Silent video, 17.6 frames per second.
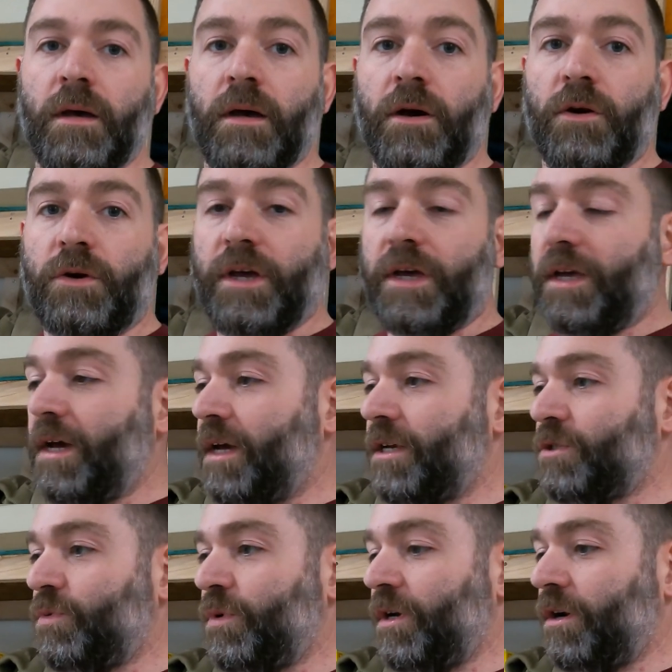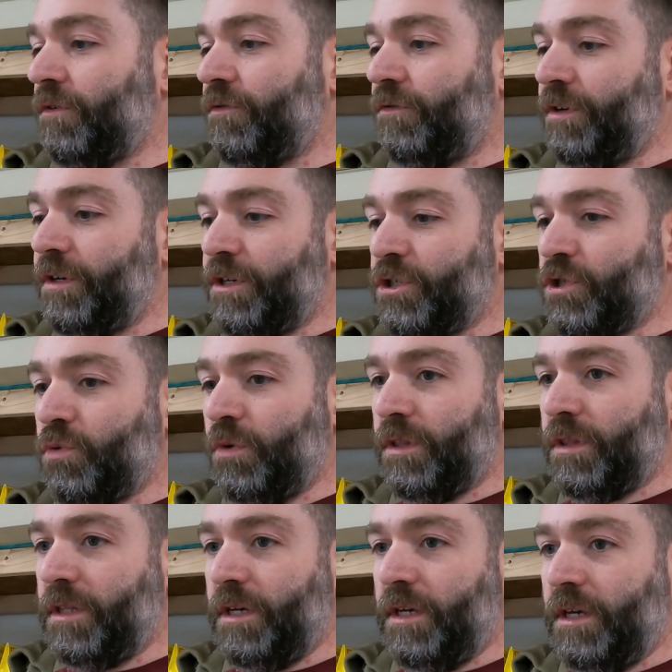Okay guys, we are finished
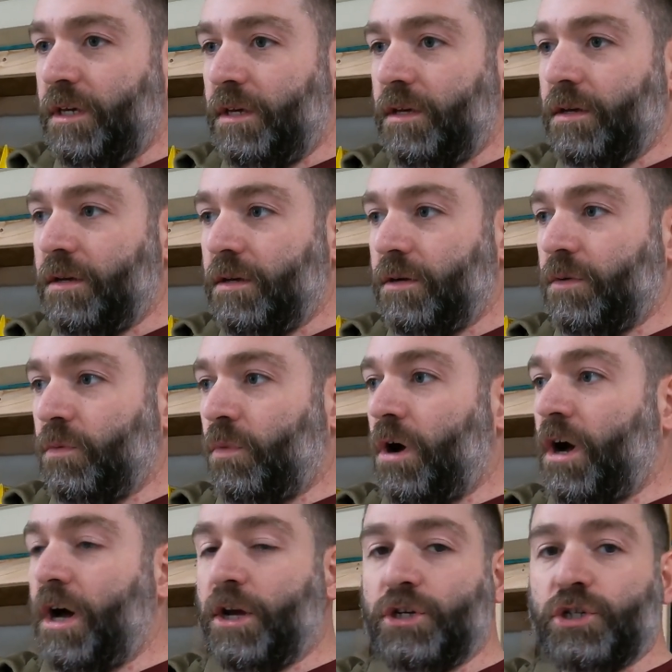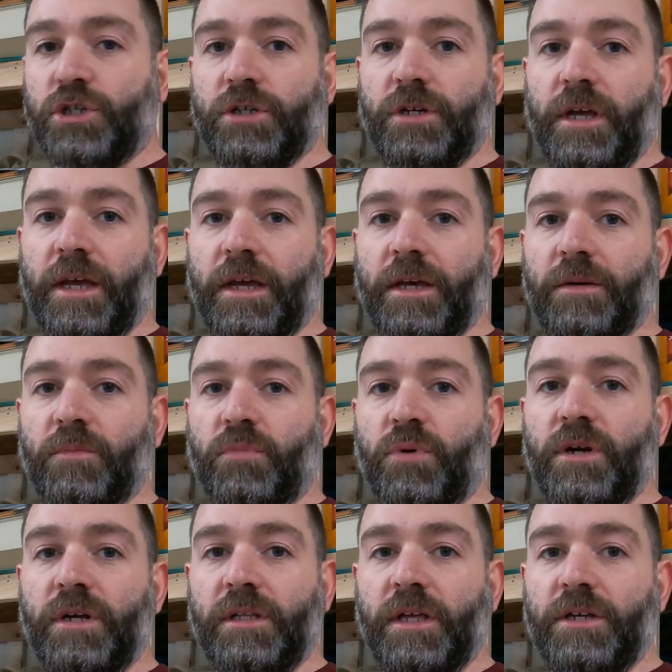with the wash and
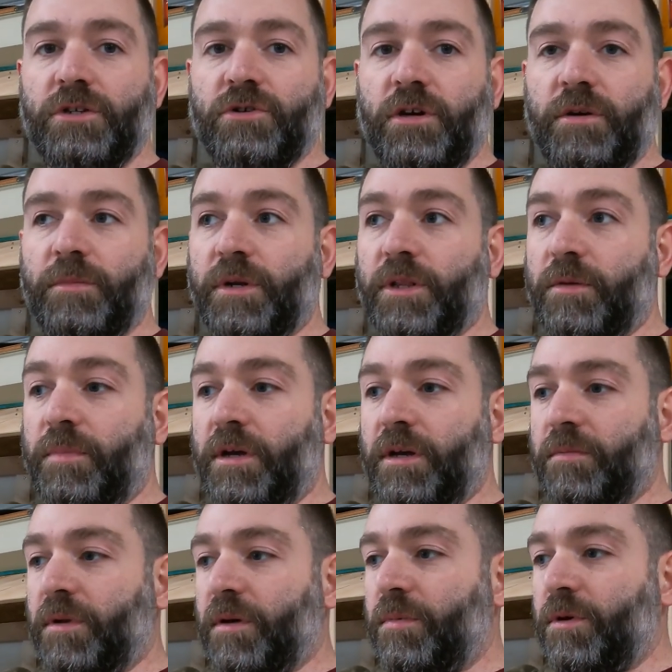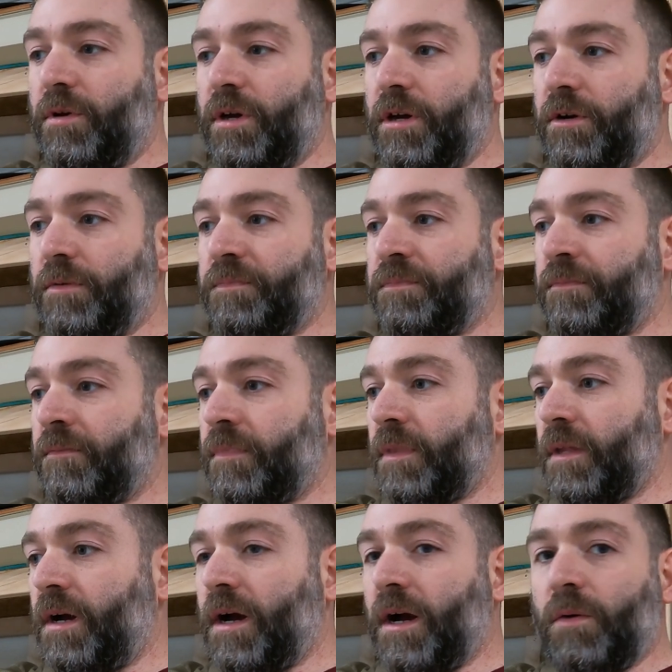pre-clay treatment of the BMW here.
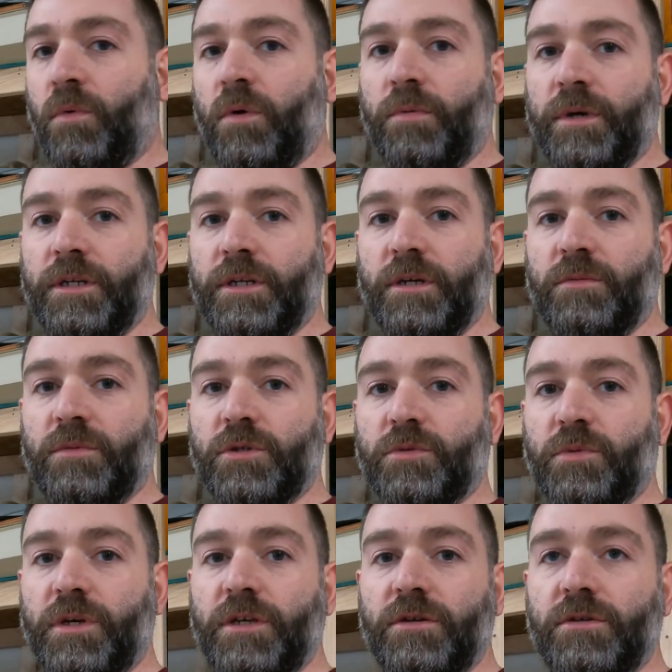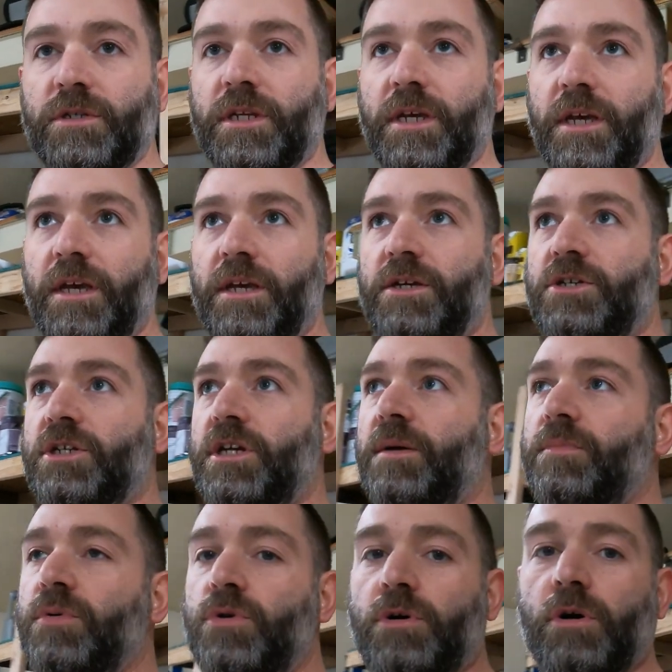What we did was we used a
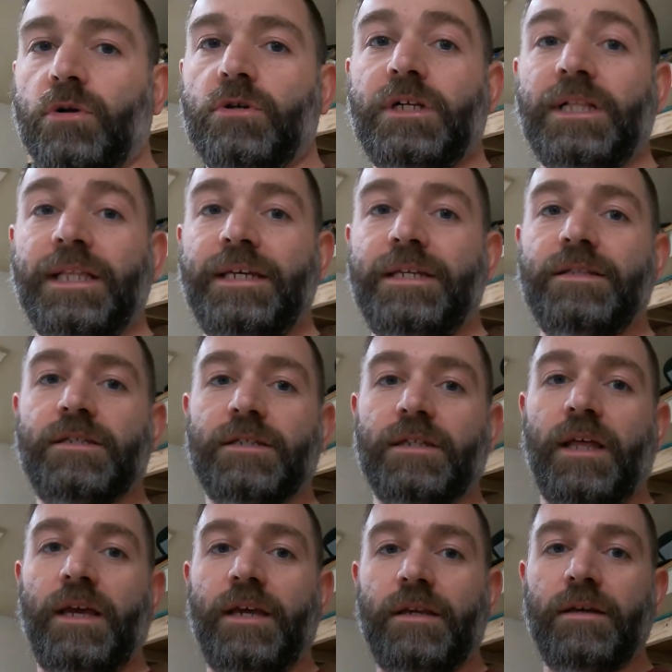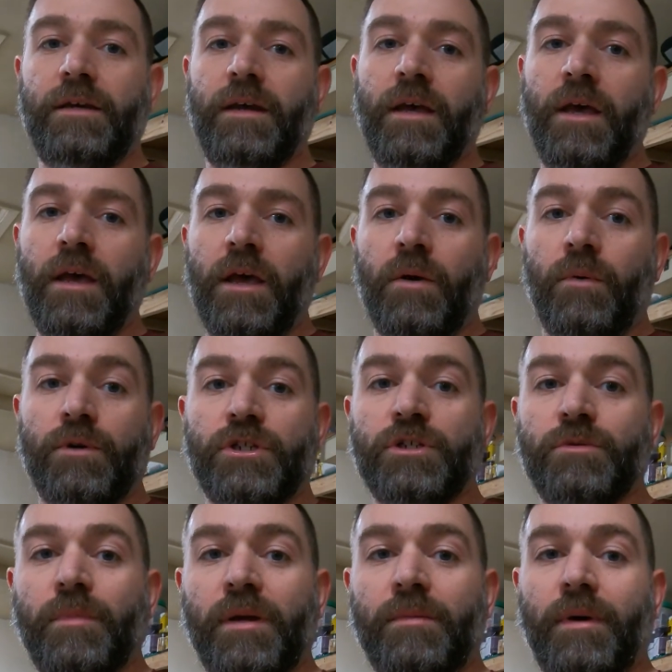shampoo called Clean Slate, which
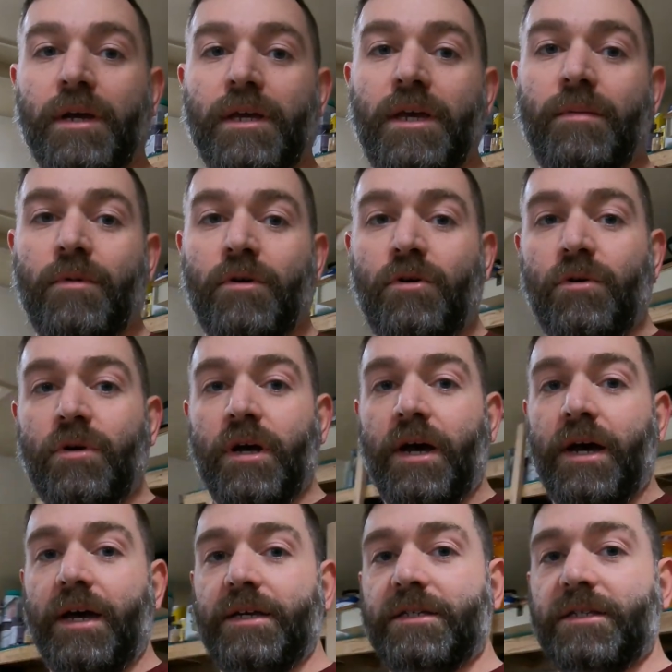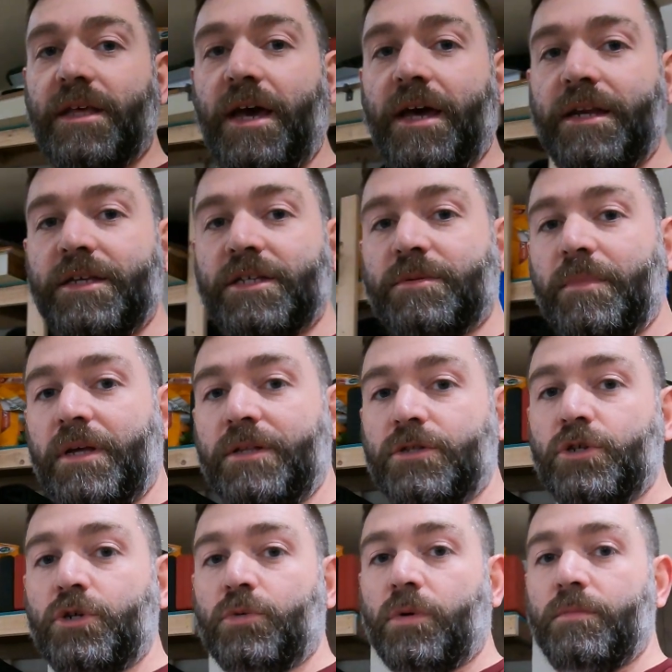is made by Chemical Guys. That is meant
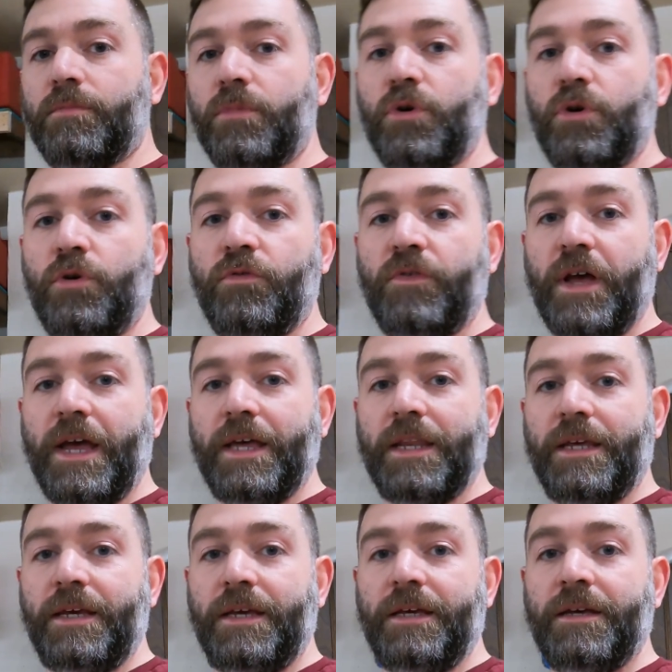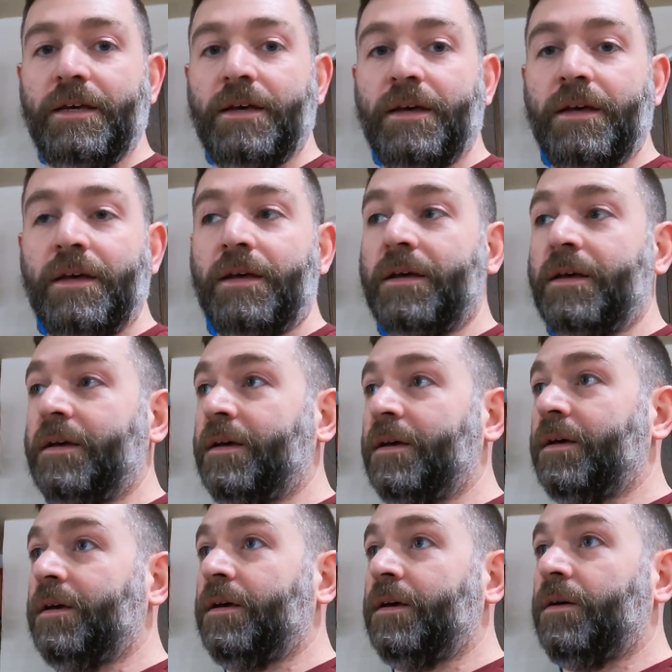to remove any
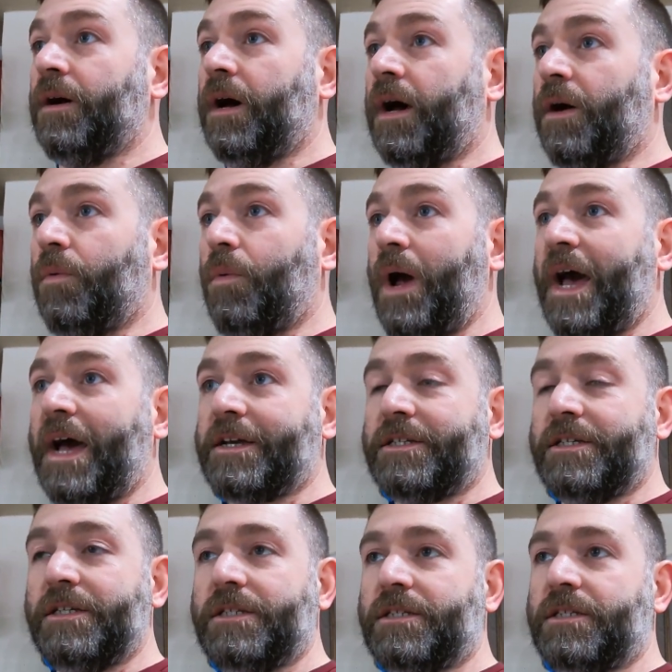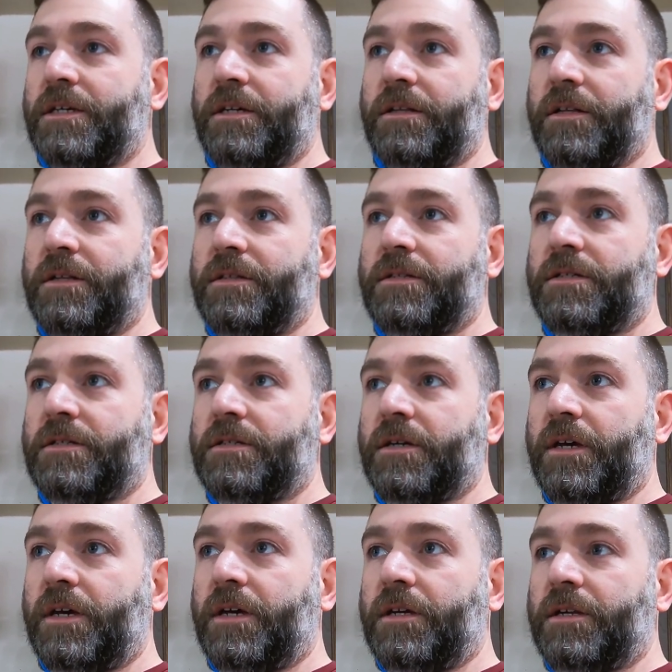waxes, sealants,
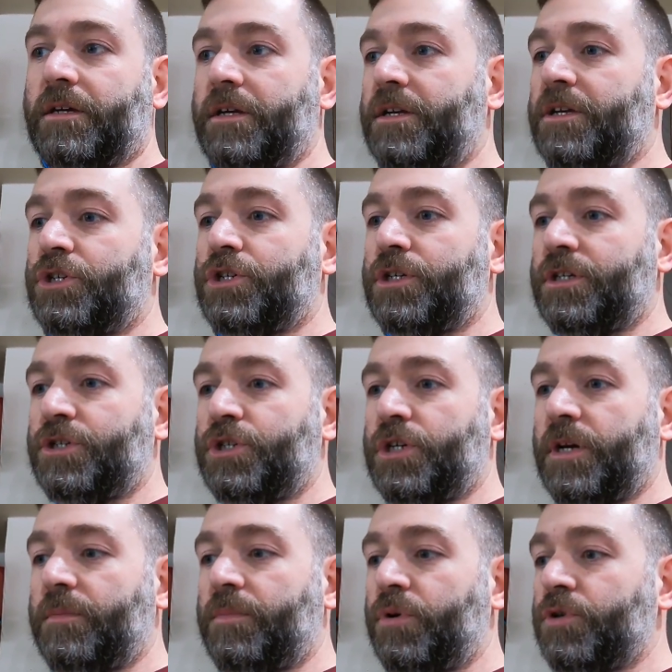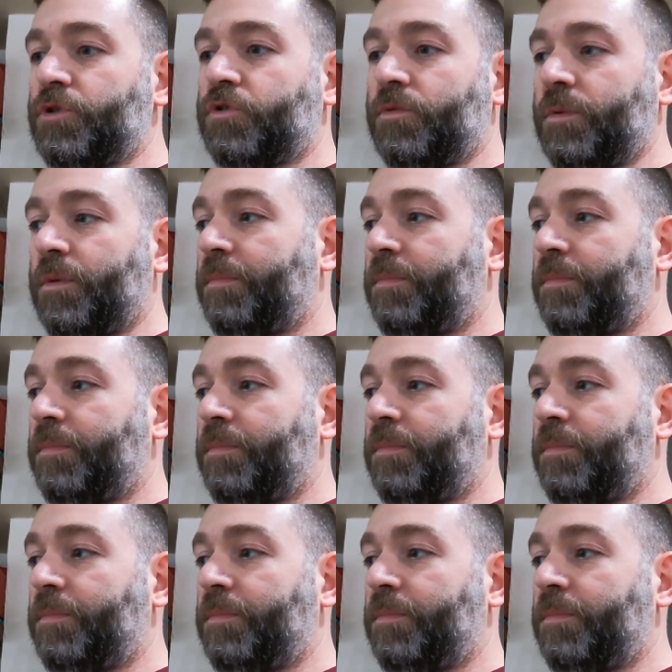and conditioning shampoos from